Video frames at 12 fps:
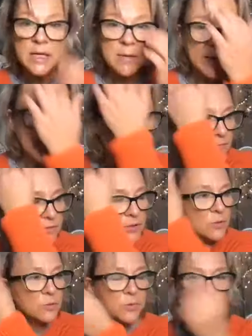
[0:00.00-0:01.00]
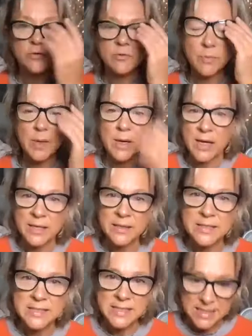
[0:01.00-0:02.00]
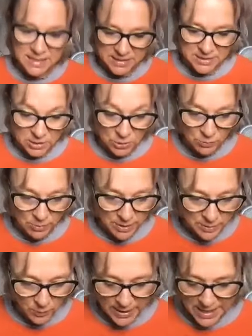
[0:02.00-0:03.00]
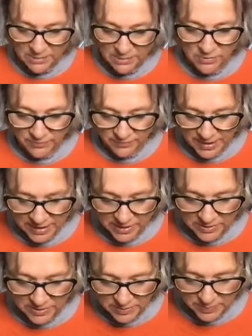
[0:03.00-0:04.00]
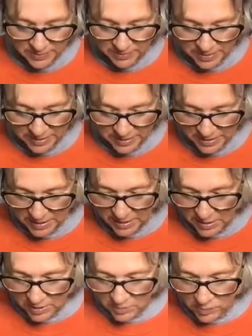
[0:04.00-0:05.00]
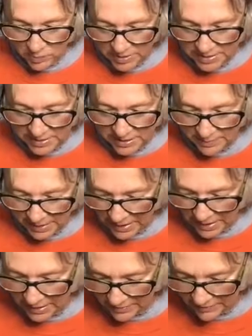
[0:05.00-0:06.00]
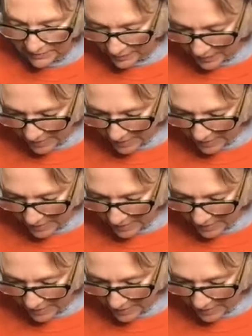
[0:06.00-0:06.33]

coming in for you, what's sort of behind the scenes that you're unaware of. Thank you, Spirit. What is coming in?